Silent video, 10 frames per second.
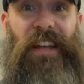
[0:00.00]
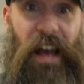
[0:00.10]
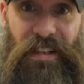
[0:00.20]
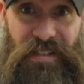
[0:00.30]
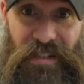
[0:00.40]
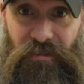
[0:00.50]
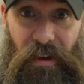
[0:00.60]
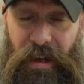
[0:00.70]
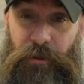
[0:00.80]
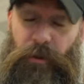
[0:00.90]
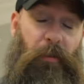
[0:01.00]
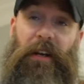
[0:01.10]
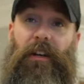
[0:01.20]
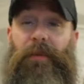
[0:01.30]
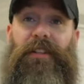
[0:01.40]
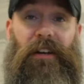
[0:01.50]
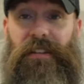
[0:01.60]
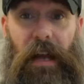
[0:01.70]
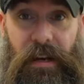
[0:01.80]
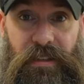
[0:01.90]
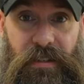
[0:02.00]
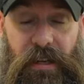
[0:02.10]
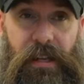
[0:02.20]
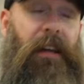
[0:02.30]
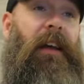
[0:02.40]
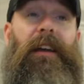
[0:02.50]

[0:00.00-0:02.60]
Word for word: Dynasty phase where everybody called me Duck Dynasty.